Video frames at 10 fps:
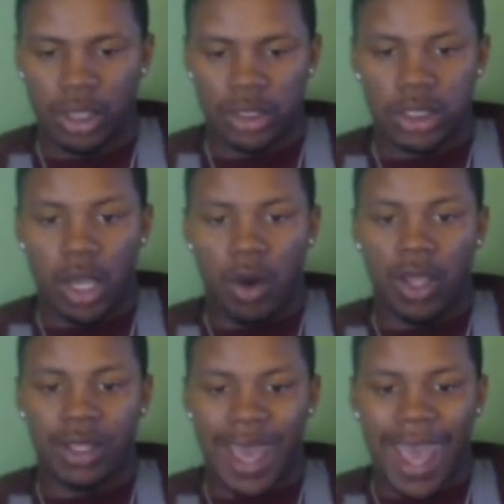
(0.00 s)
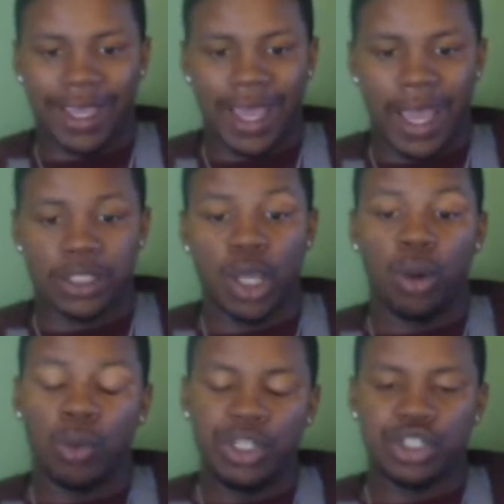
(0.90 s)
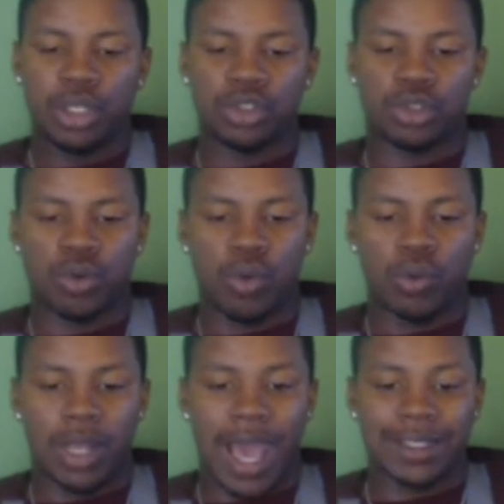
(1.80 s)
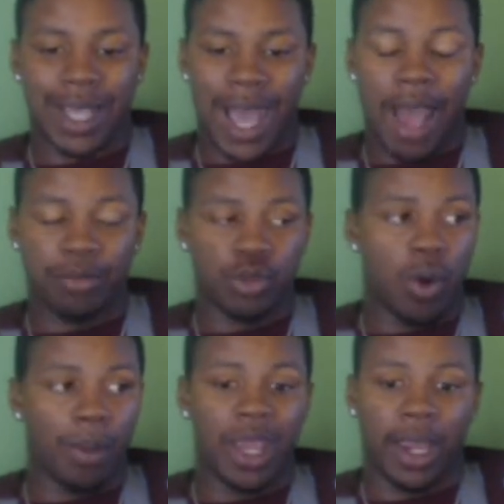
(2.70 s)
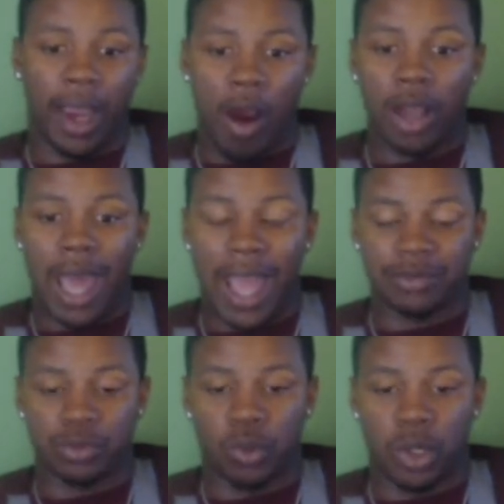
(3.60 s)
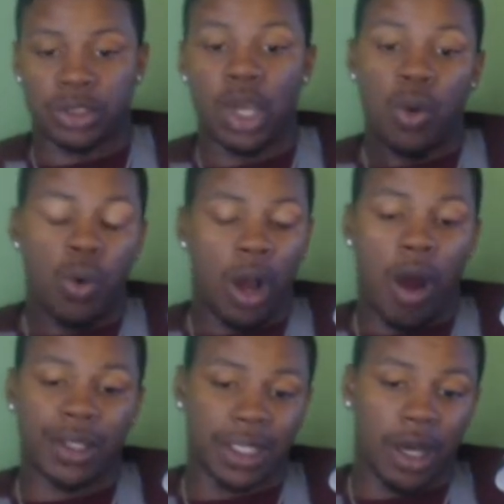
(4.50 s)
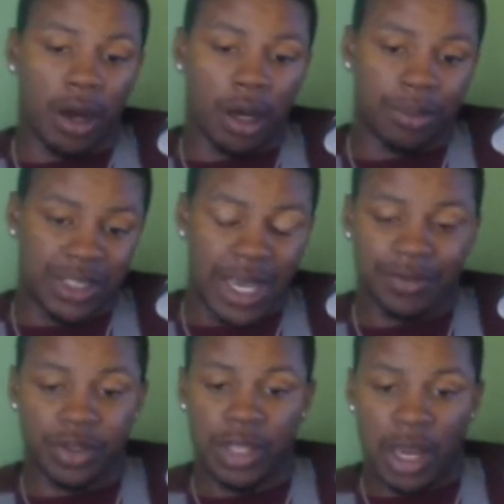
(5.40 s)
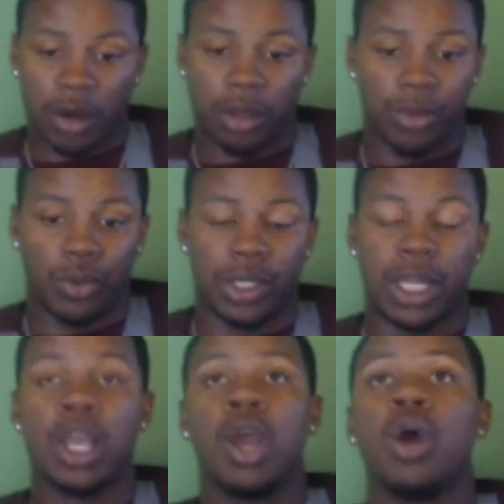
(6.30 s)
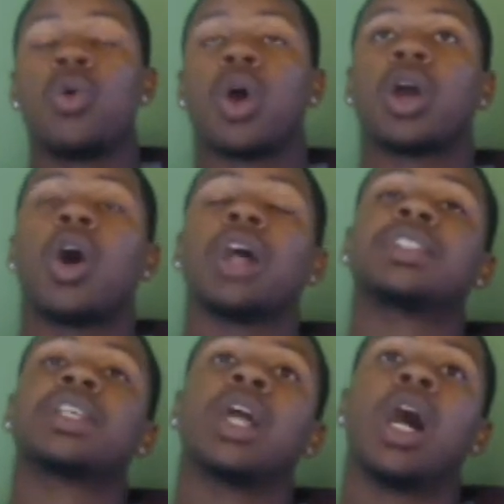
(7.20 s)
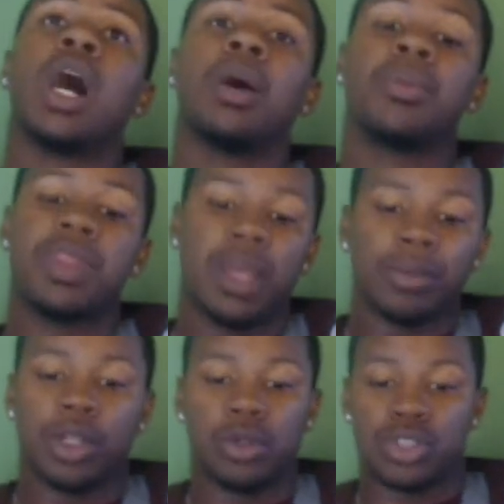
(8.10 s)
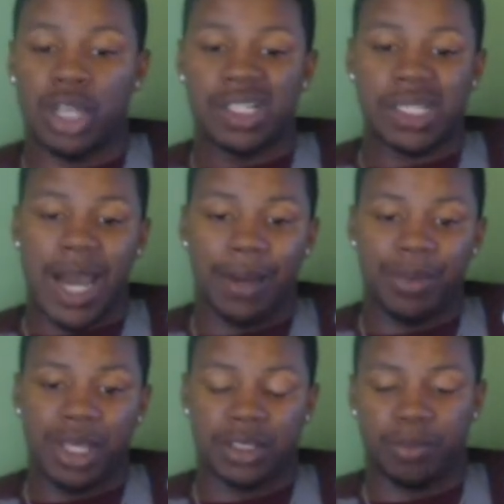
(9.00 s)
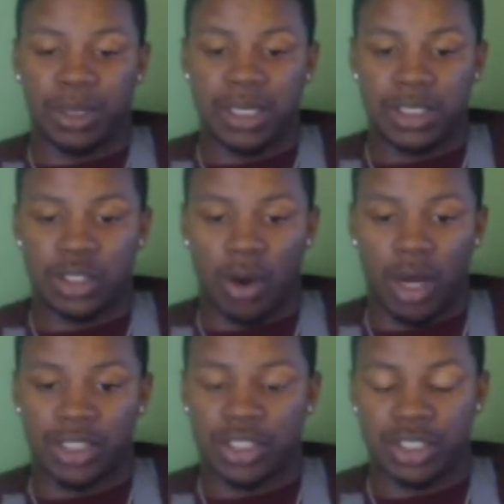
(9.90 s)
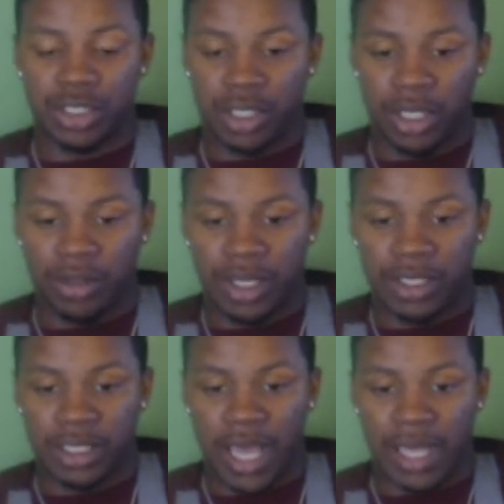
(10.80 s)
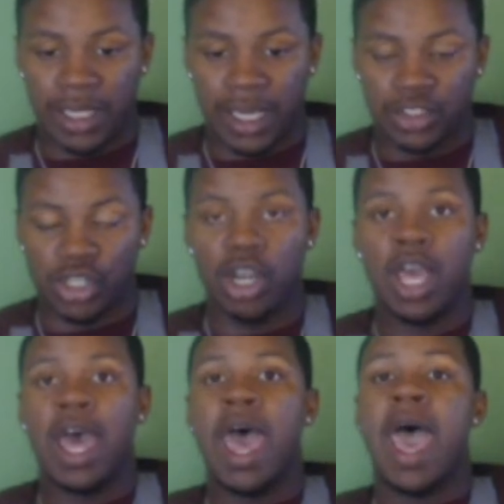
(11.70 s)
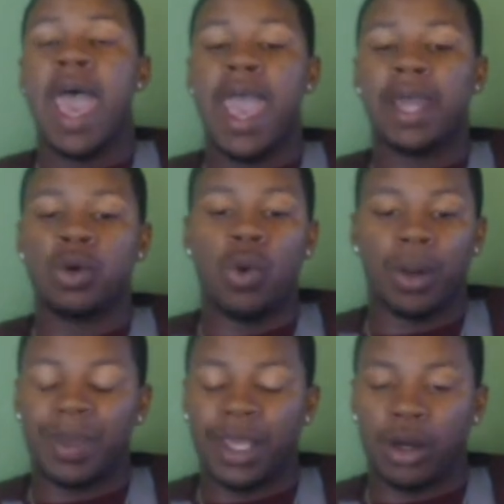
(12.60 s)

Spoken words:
So in that case, we shouldn't scrutinize the cops who are making our lives worse, who are causing deaths in their community, who are causing them to lose their job because of police charges and things of that nature, and who are